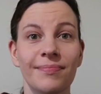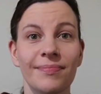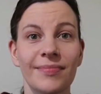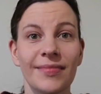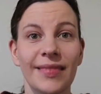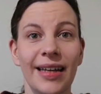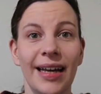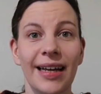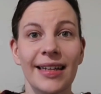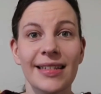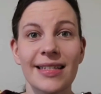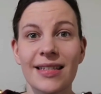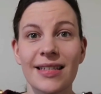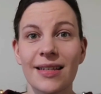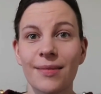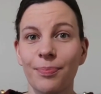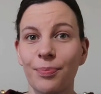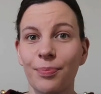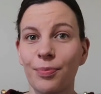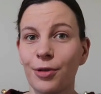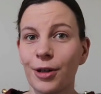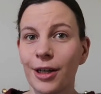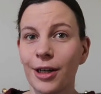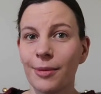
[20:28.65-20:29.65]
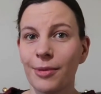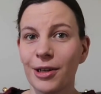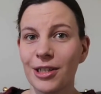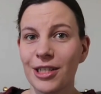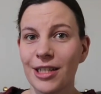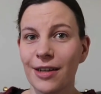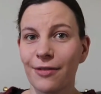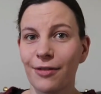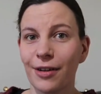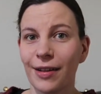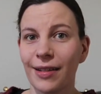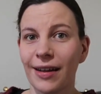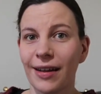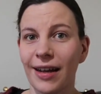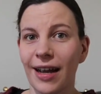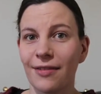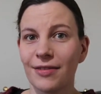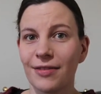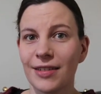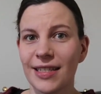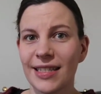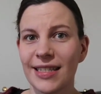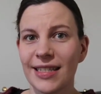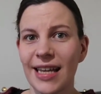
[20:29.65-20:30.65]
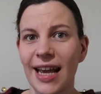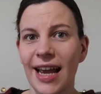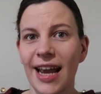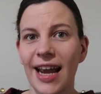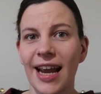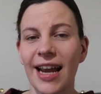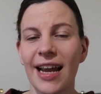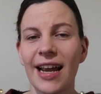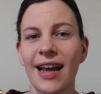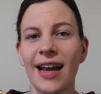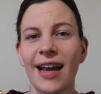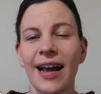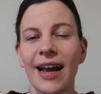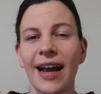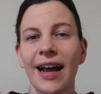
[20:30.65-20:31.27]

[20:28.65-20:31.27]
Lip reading: that's pretty much everything I have to say.